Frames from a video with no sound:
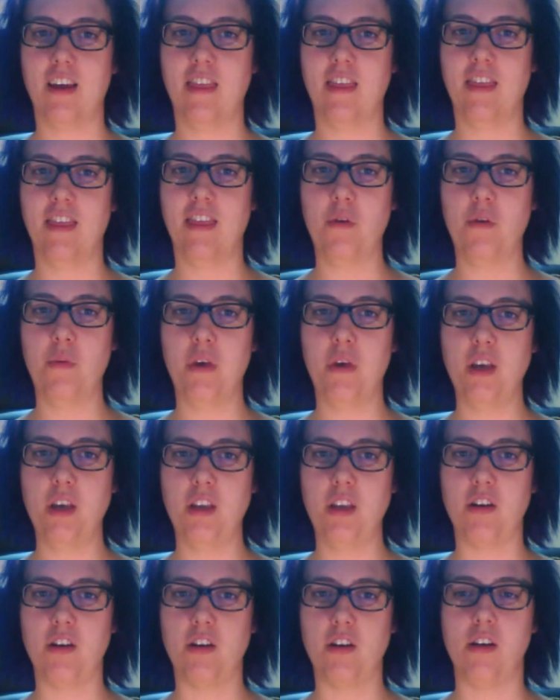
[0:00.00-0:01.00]
replaced
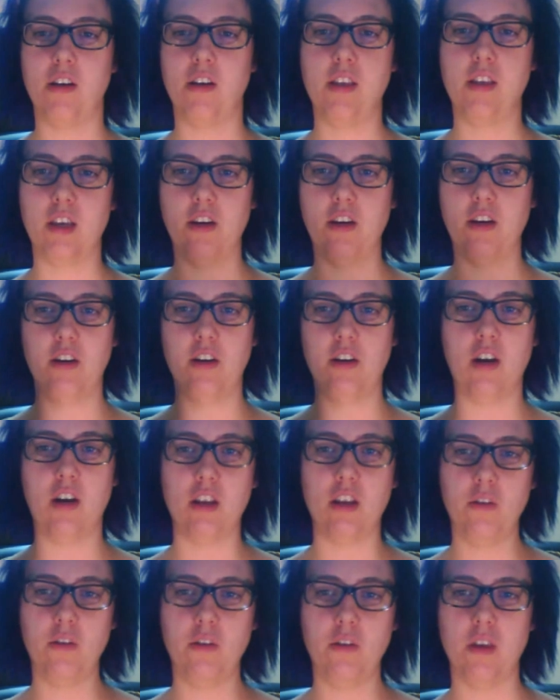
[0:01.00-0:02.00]
her and said, you're not doing
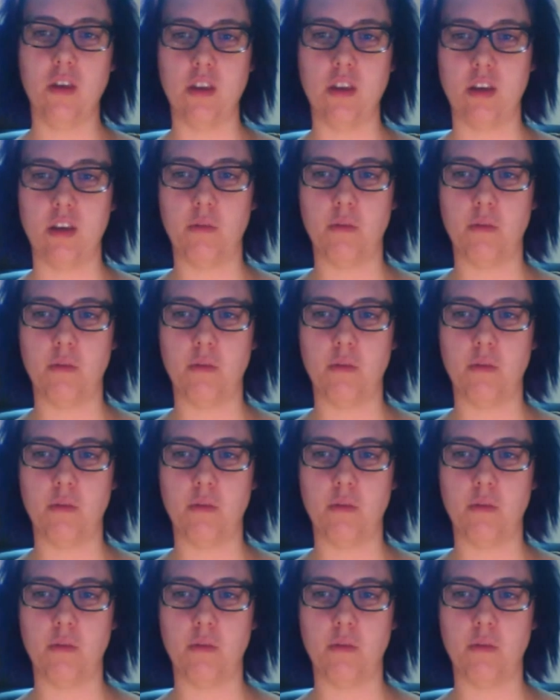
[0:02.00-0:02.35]
this anymore.